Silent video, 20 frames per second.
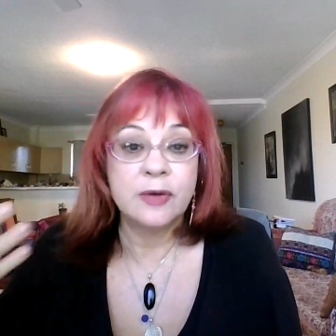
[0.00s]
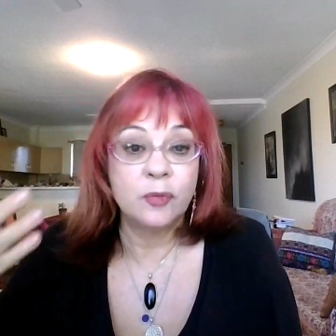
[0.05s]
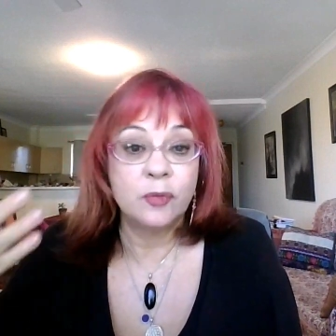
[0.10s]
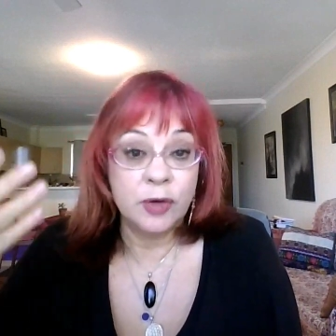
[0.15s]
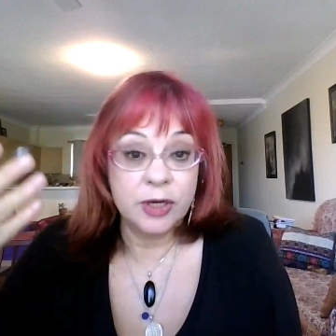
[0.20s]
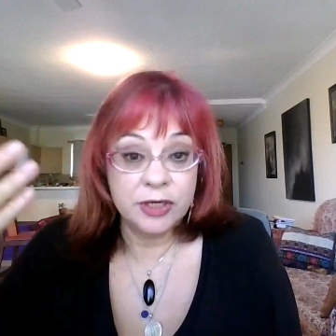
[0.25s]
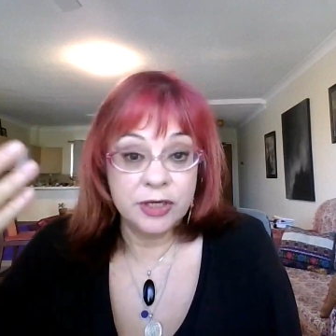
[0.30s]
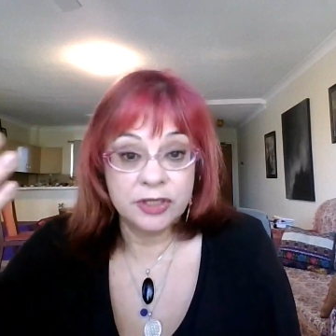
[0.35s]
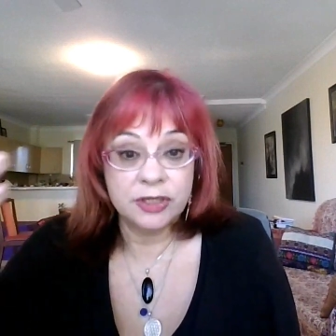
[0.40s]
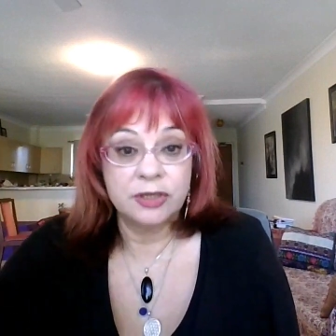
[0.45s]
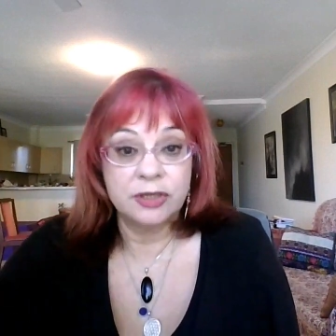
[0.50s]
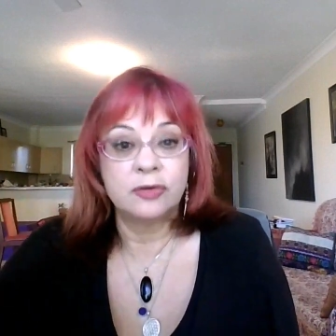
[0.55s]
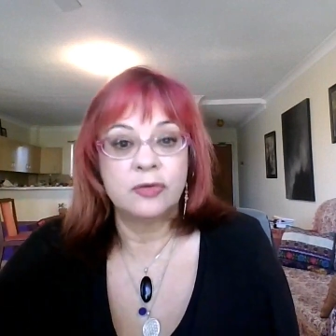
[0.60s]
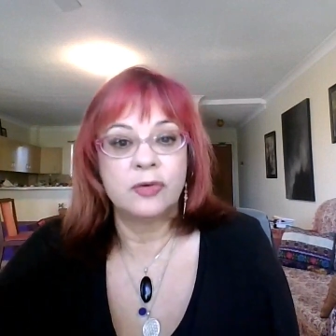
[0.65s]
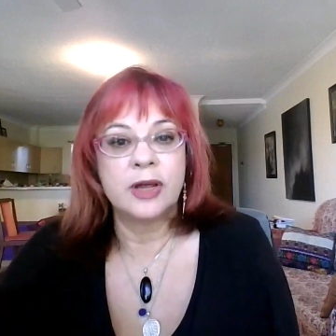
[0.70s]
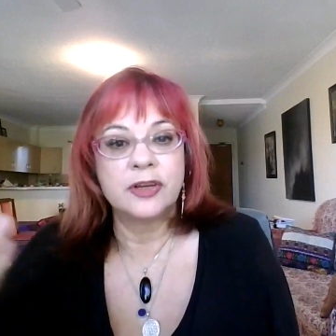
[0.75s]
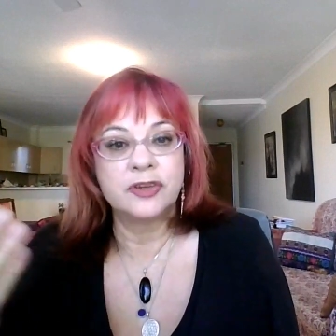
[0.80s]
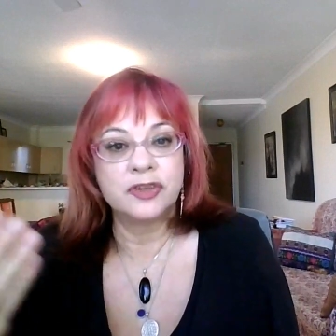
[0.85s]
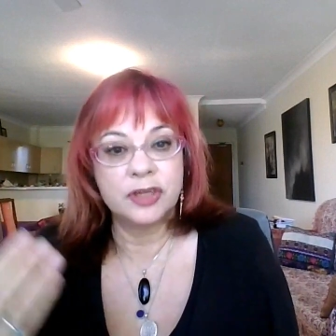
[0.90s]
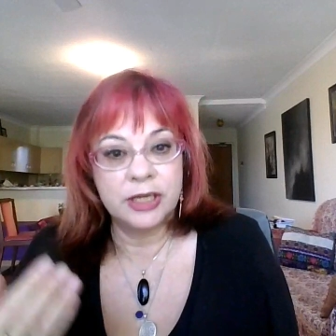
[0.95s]
and winter
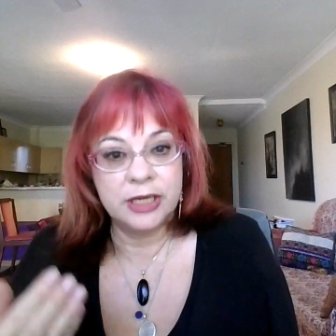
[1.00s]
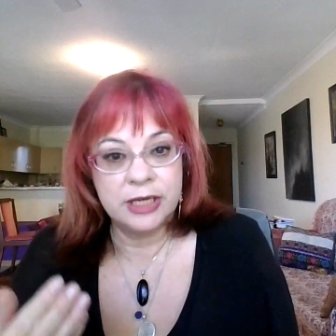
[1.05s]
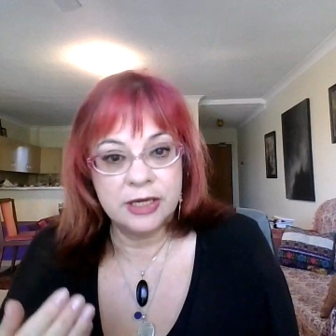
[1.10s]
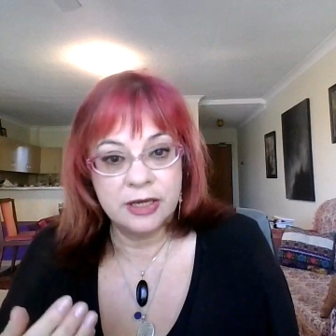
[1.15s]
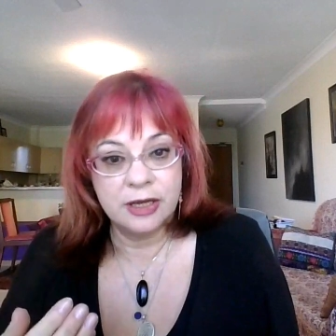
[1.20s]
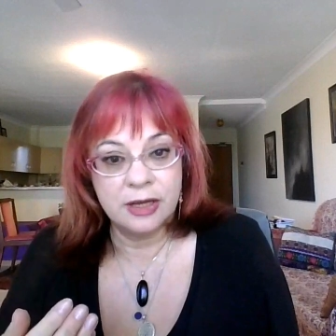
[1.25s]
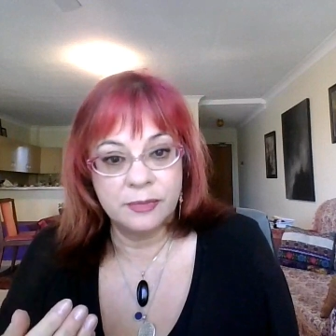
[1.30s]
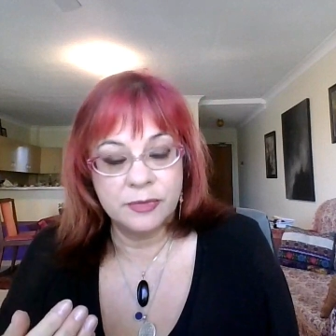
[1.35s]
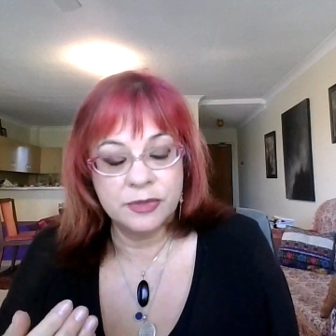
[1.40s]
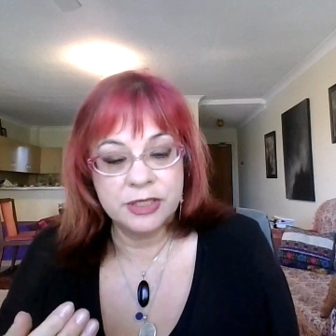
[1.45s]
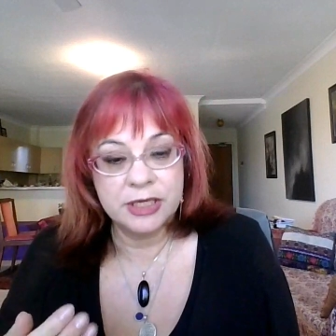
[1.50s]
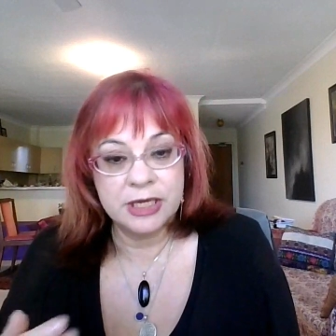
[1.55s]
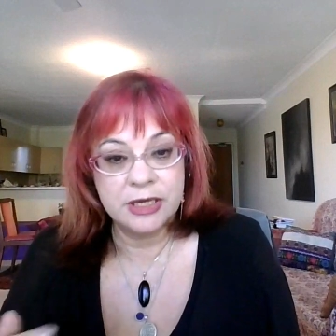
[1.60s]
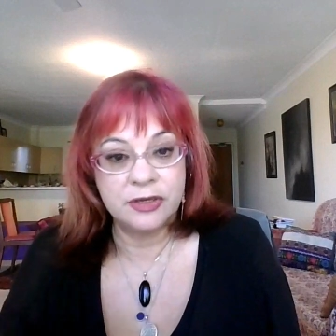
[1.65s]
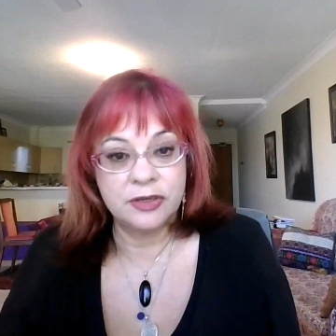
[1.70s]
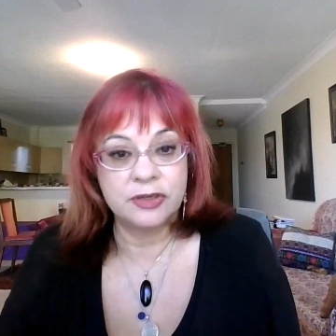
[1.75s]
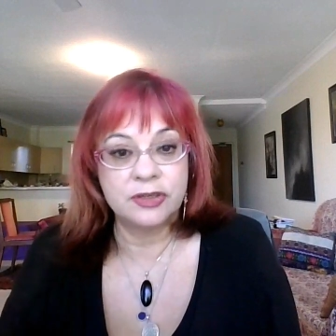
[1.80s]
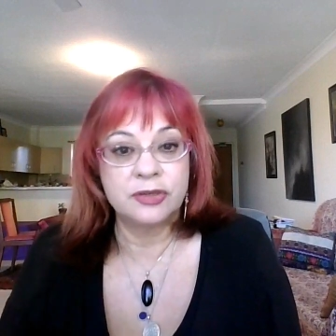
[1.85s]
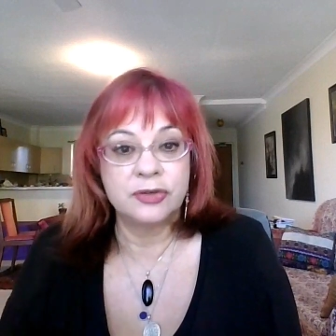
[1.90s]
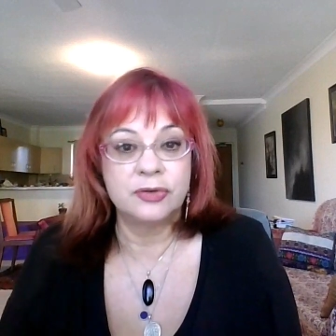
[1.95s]
gradually comes
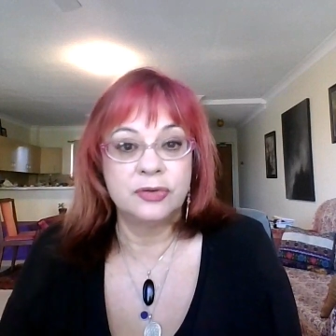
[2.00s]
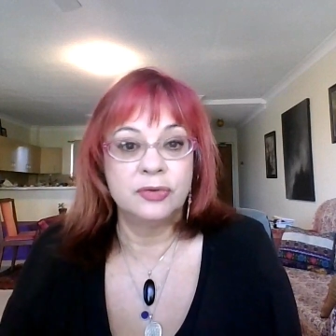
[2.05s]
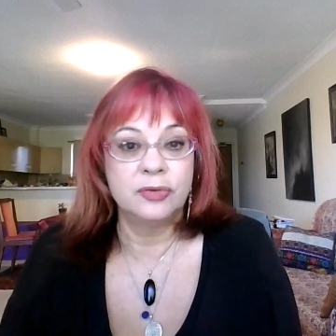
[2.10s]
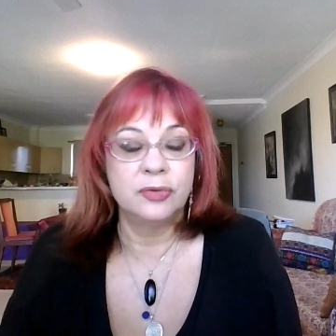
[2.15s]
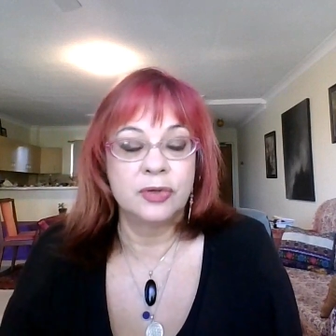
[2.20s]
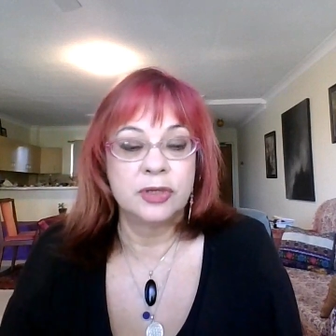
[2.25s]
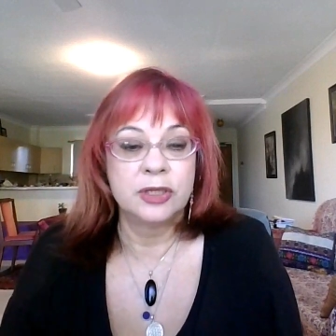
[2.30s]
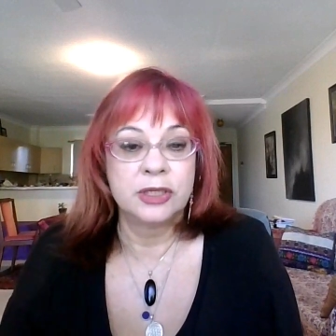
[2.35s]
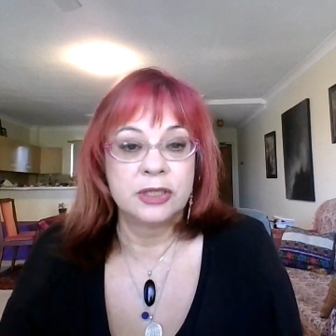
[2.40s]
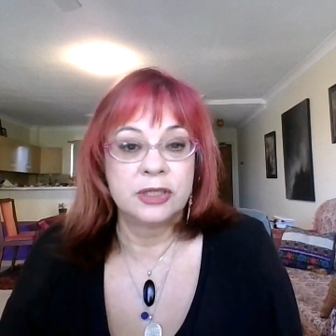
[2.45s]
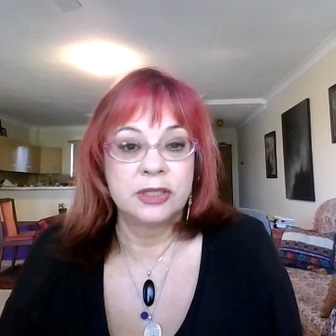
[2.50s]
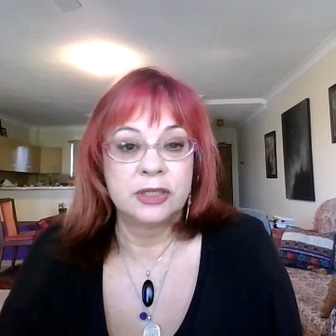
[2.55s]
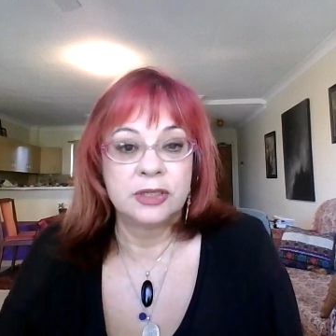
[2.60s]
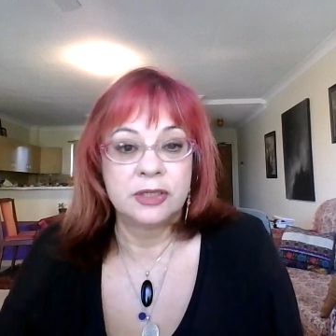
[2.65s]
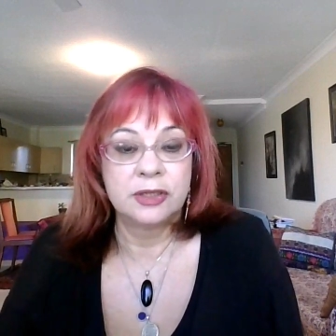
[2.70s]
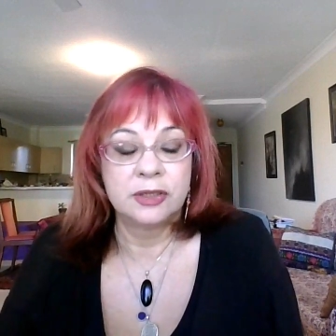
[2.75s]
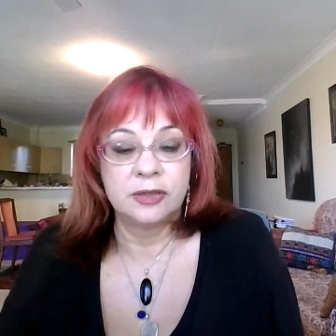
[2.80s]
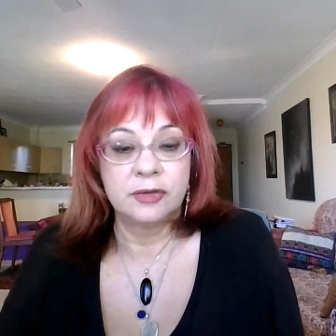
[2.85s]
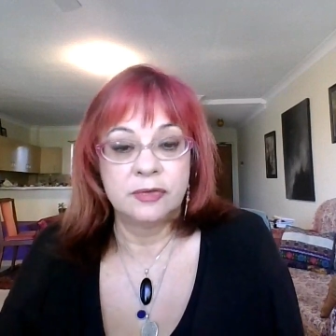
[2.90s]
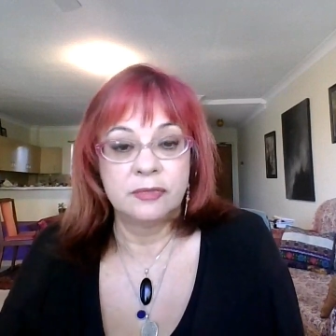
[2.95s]
into
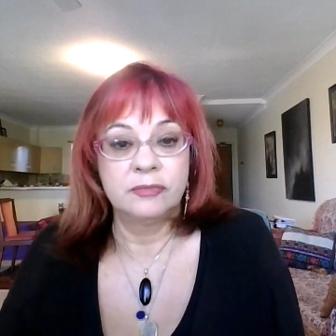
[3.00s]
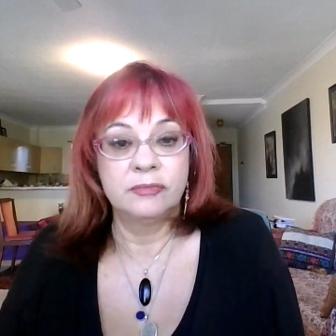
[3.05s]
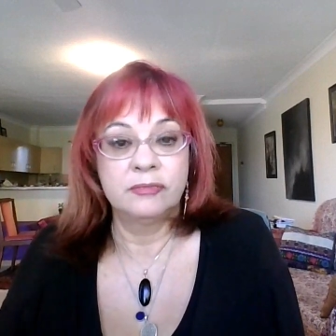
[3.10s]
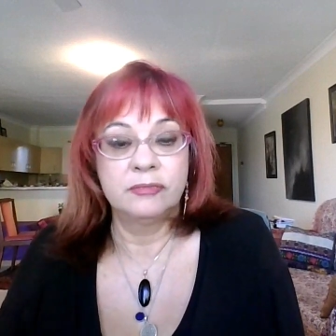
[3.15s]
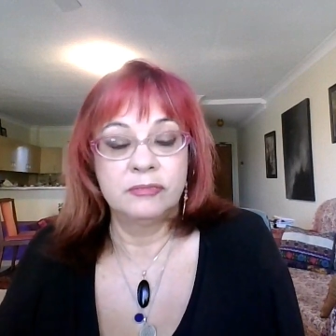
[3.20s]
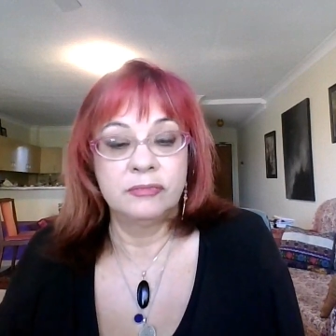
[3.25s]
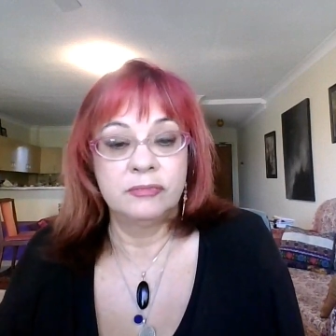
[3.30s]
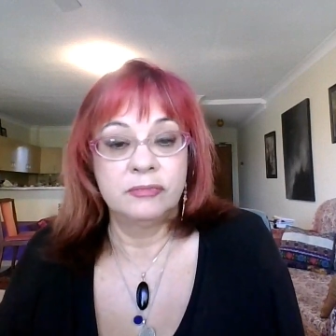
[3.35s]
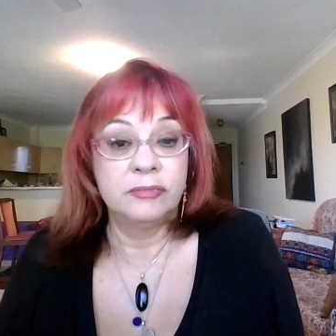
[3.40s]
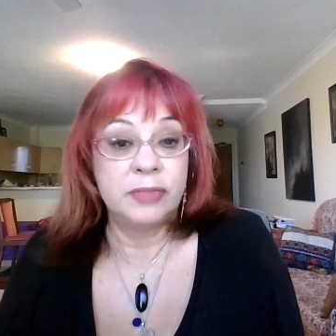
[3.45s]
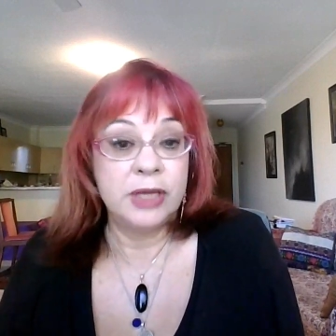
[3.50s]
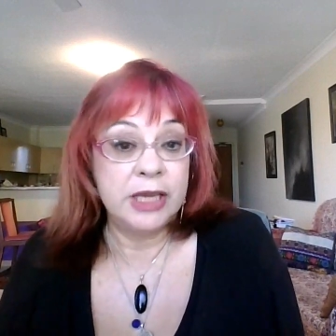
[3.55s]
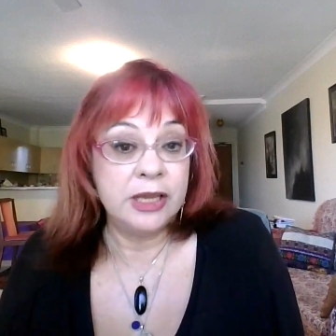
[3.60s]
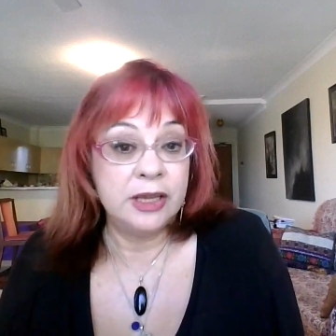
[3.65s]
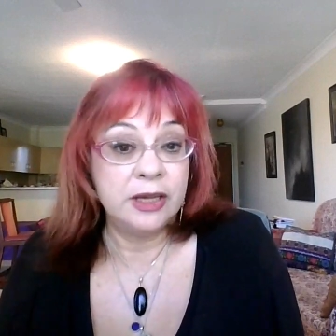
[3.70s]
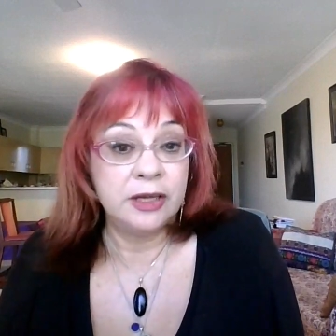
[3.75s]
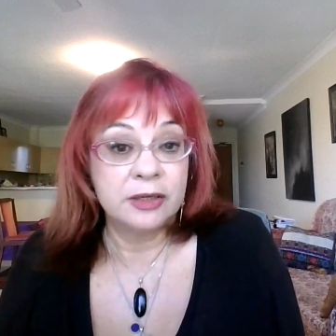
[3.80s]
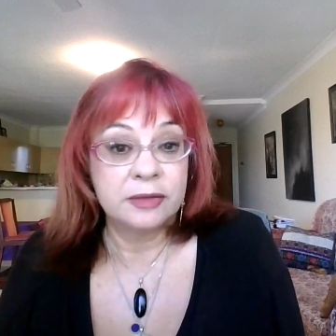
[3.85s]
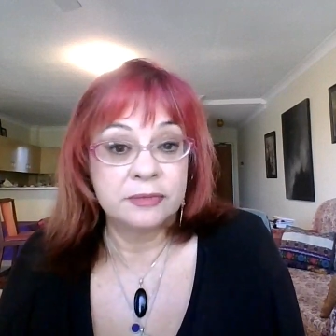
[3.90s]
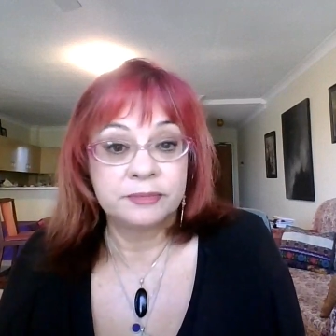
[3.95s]

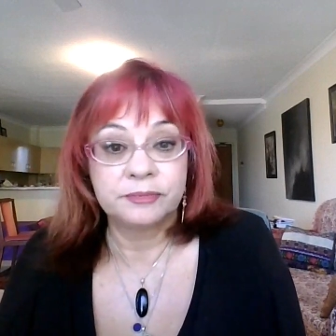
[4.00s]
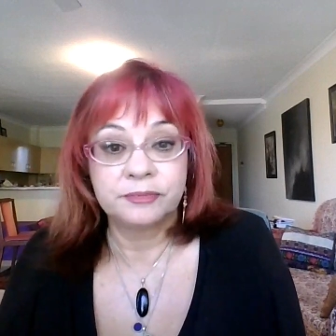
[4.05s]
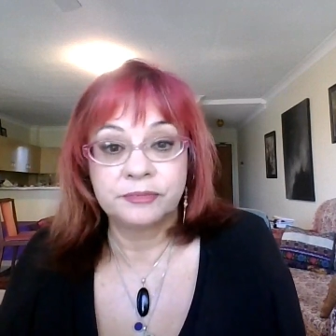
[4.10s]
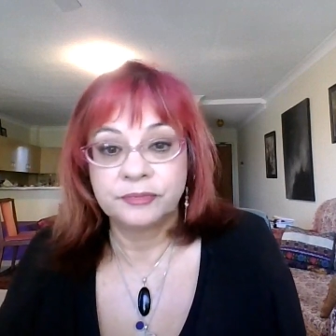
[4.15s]
being.